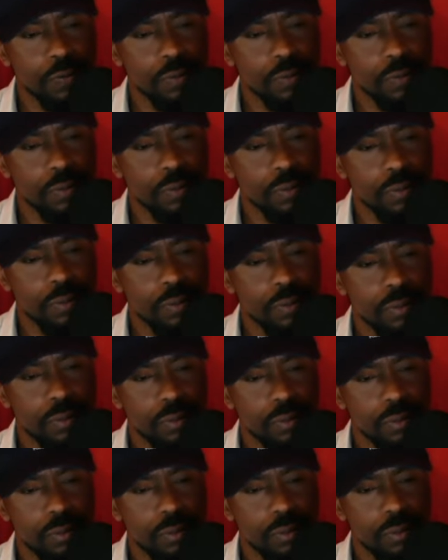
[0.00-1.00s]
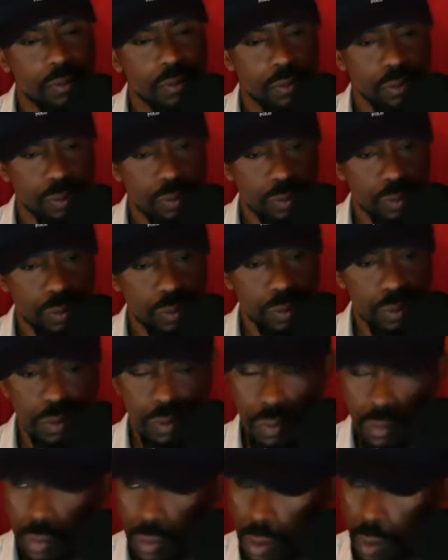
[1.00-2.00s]

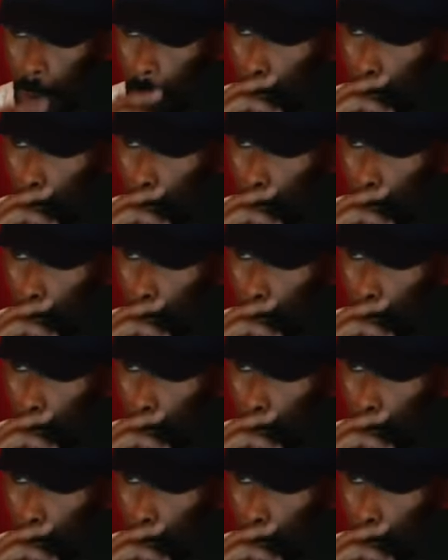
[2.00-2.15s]
No one is speaking in this clip.